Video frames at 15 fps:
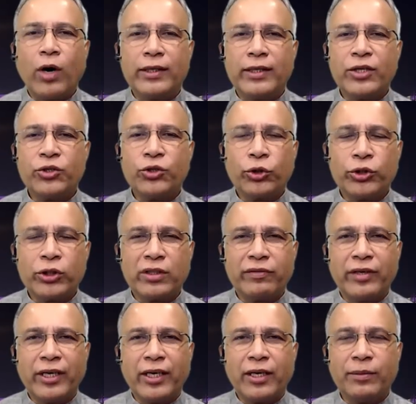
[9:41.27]
other sources of
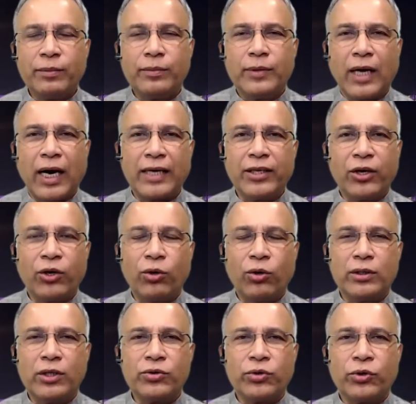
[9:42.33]
income? Are there no
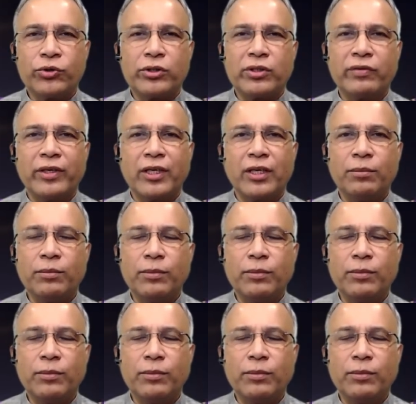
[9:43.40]
other sources of income?